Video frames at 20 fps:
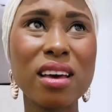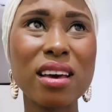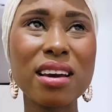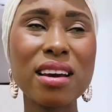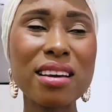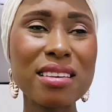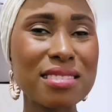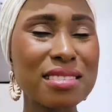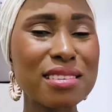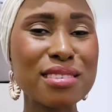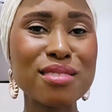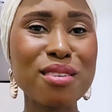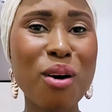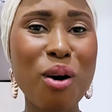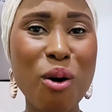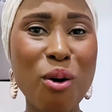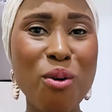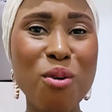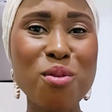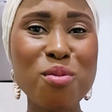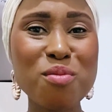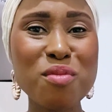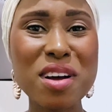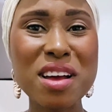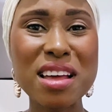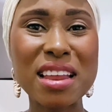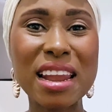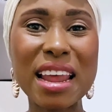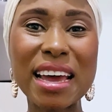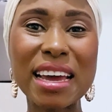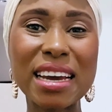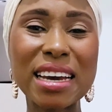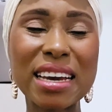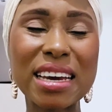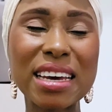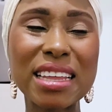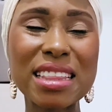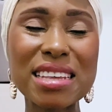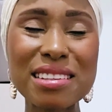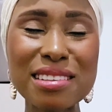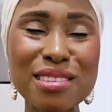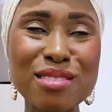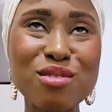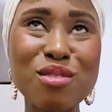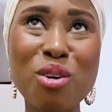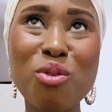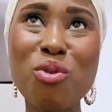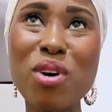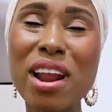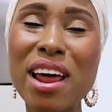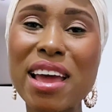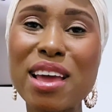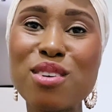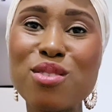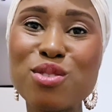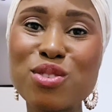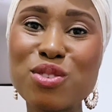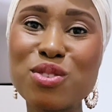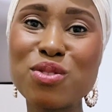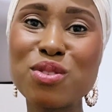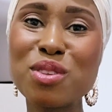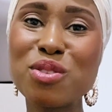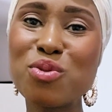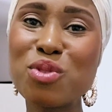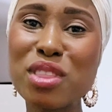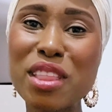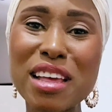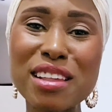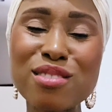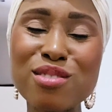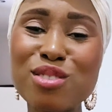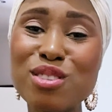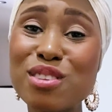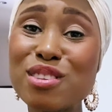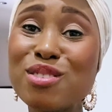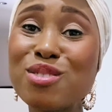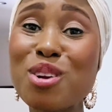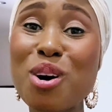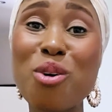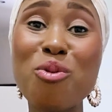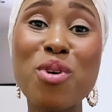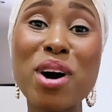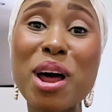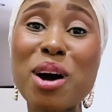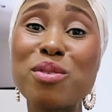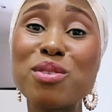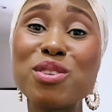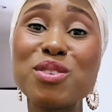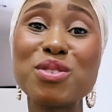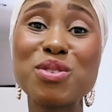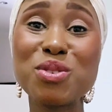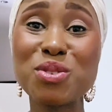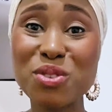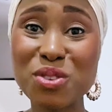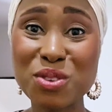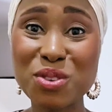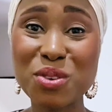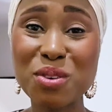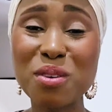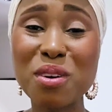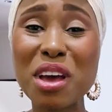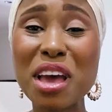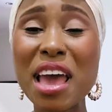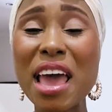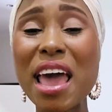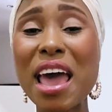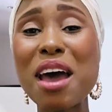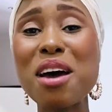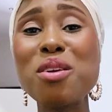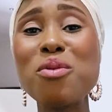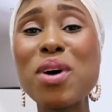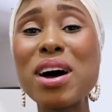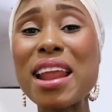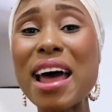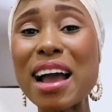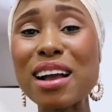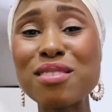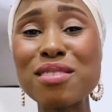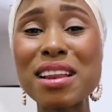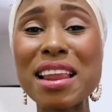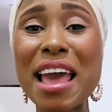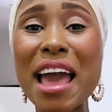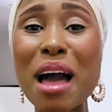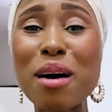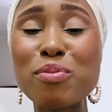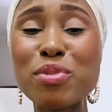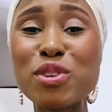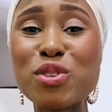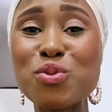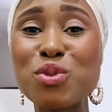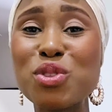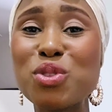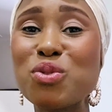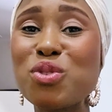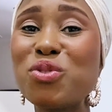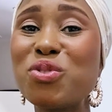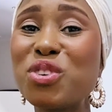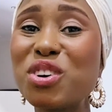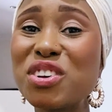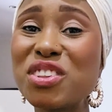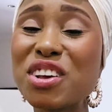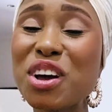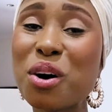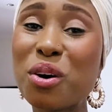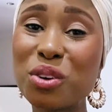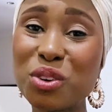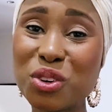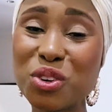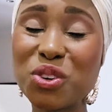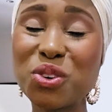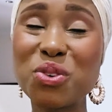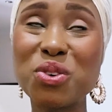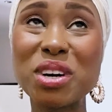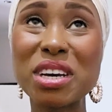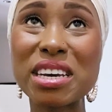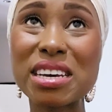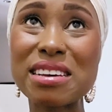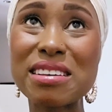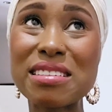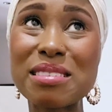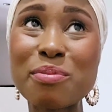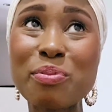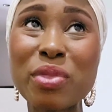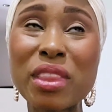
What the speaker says: is this home? Like, this is not what this is not what I was used to. And what actually happens with reverse culture shock is